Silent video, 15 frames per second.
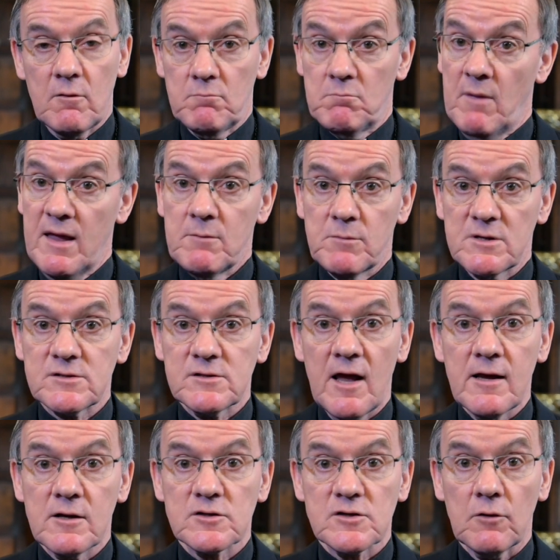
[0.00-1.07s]
make
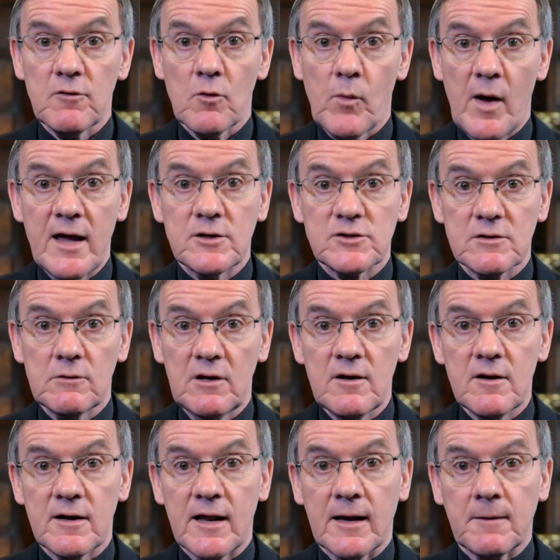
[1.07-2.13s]
mistakes on the way to
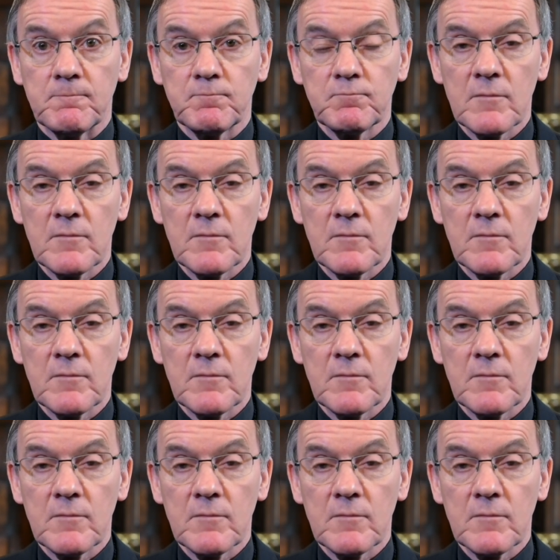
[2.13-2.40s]
learning.